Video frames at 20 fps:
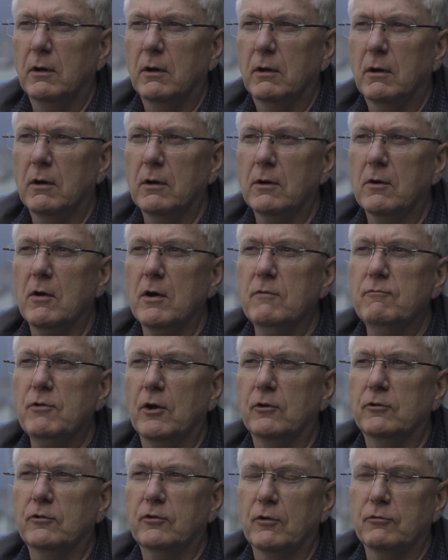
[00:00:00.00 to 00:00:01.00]
on
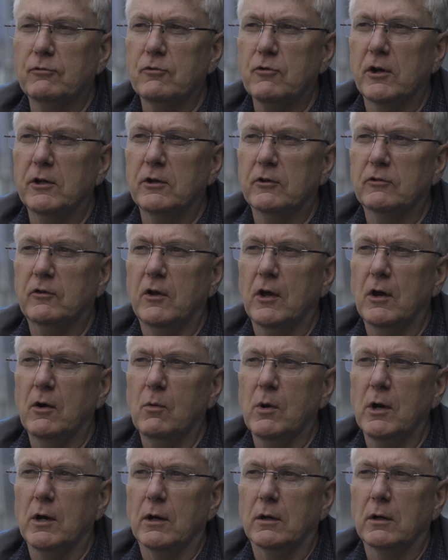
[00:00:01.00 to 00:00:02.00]
graveyard shift trying to stay
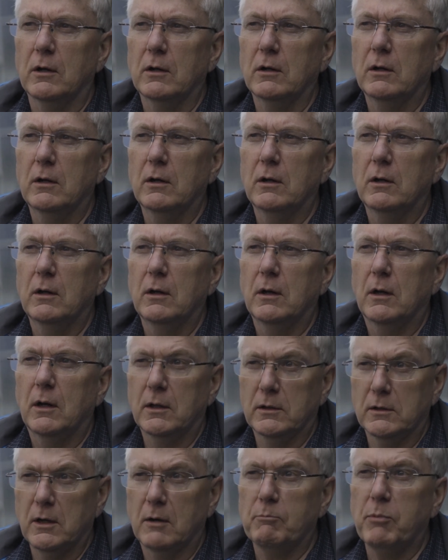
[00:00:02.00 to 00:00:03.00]
awake
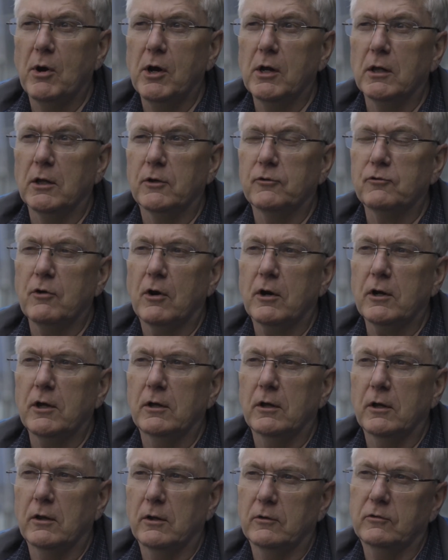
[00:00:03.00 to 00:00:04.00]
and not pile a truck
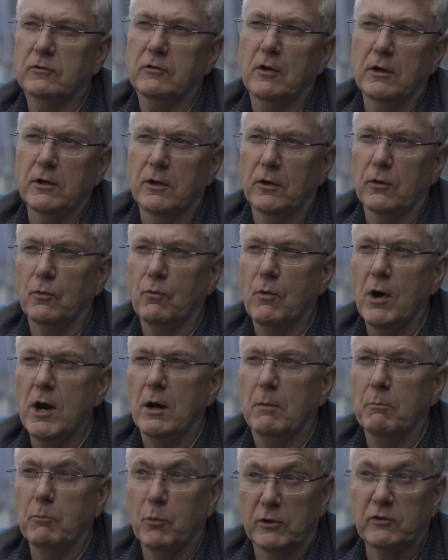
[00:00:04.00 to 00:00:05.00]
into the side of the
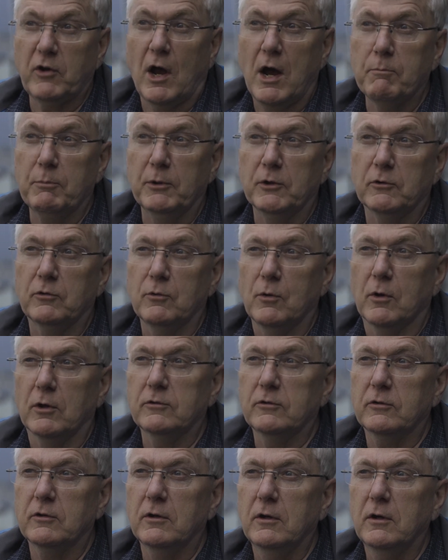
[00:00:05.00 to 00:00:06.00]
ramp, which happened to
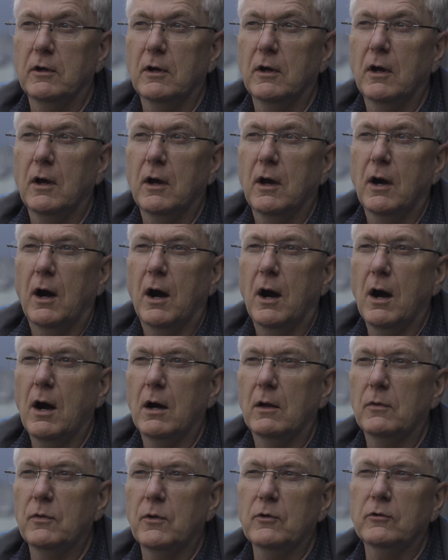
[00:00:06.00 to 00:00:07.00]
us.
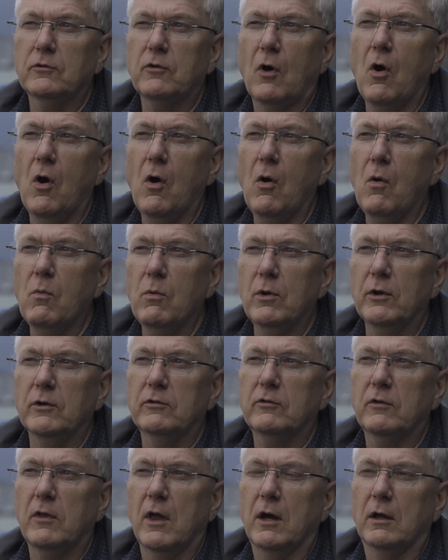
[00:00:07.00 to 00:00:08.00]
There's
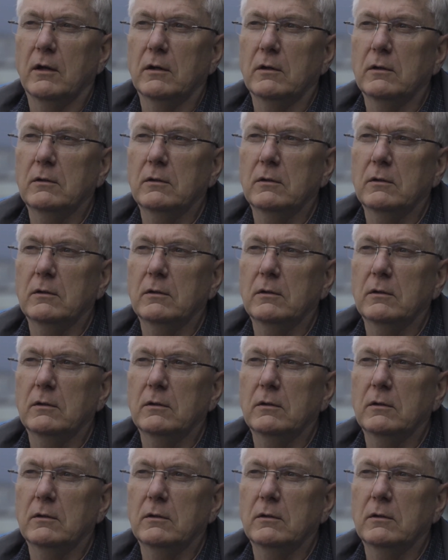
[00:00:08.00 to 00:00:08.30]
always that